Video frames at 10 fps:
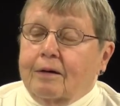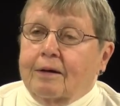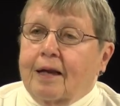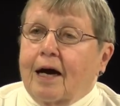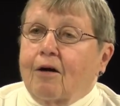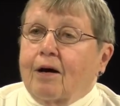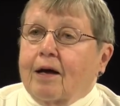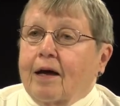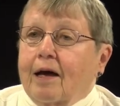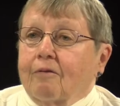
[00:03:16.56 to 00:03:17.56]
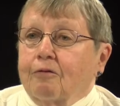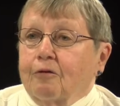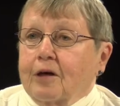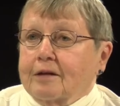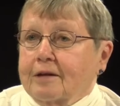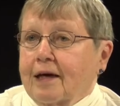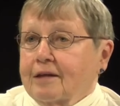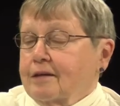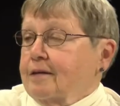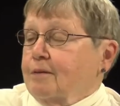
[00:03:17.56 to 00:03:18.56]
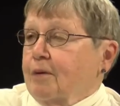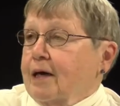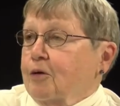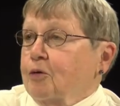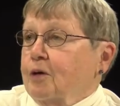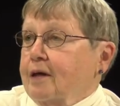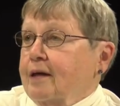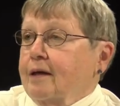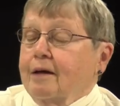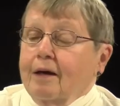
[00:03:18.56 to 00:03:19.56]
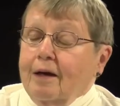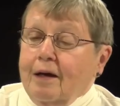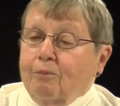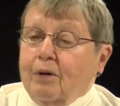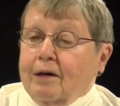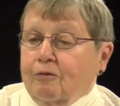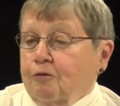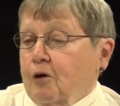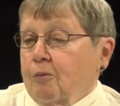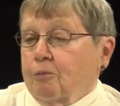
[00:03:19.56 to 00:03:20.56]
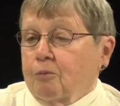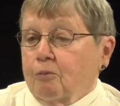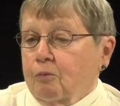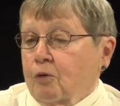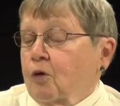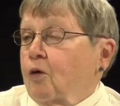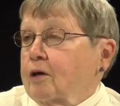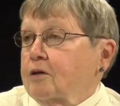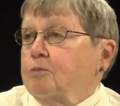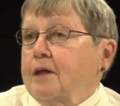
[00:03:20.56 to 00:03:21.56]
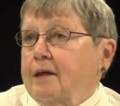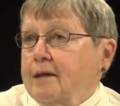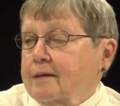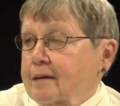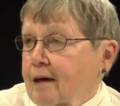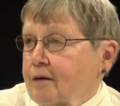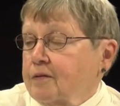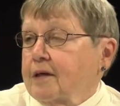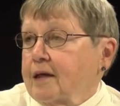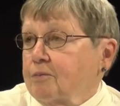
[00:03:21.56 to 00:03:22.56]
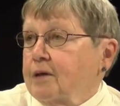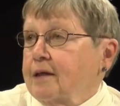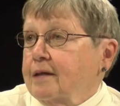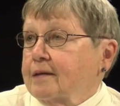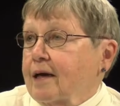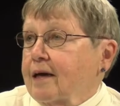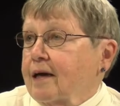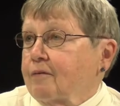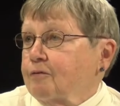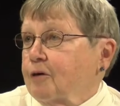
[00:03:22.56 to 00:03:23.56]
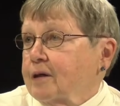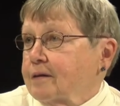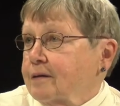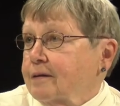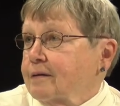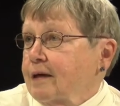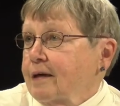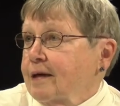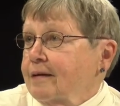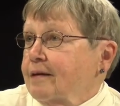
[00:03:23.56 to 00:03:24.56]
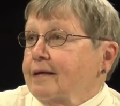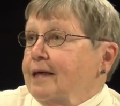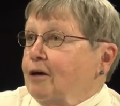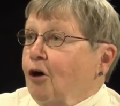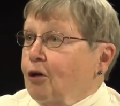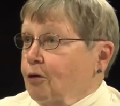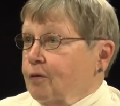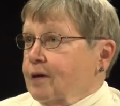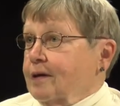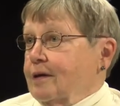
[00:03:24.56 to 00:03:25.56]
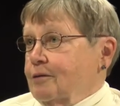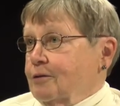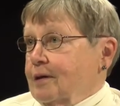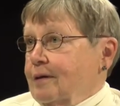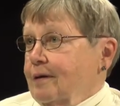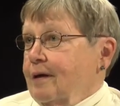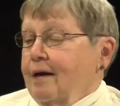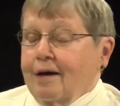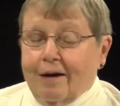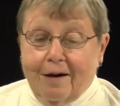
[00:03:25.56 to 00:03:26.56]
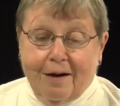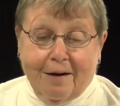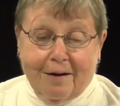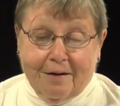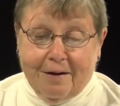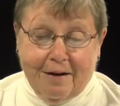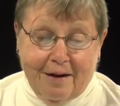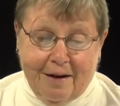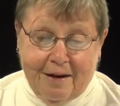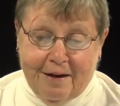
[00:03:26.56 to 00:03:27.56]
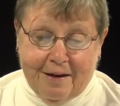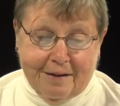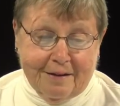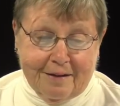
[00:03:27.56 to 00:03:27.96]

now I have friends not just in my own league, but from going to meetings, out-of-state meetings. I have friends in the league all over the country. Oh, that's wonderful. Uh, and